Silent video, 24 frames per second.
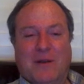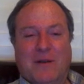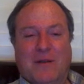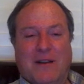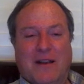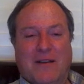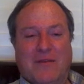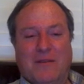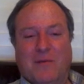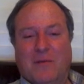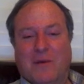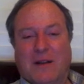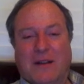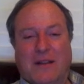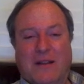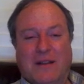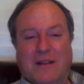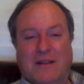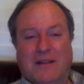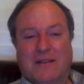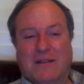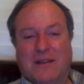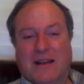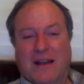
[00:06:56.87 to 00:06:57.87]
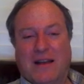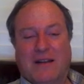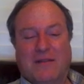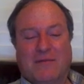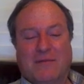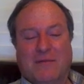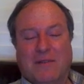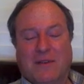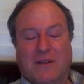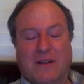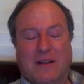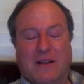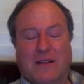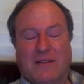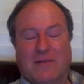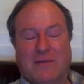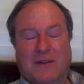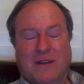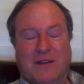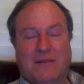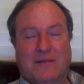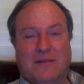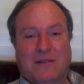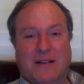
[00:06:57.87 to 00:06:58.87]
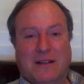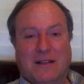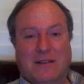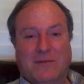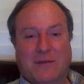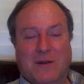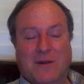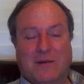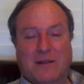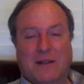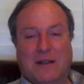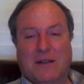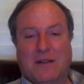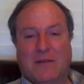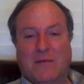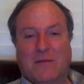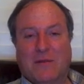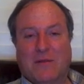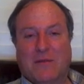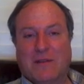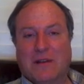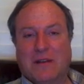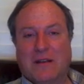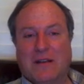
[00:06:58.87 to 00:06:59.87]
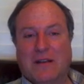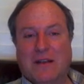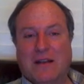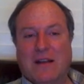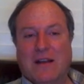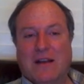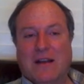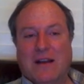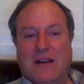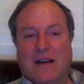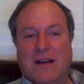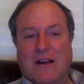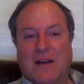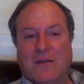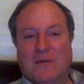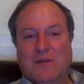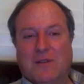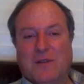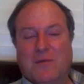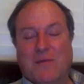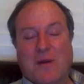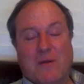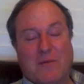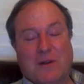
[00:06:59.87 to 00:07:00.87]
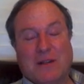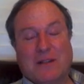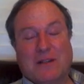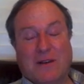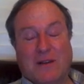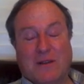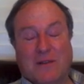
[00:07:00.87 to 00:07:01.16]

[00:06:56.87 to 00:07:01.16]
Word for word: but everybody thinks, yeah, okay, whatever. That's probably in the movie. Um, so memory is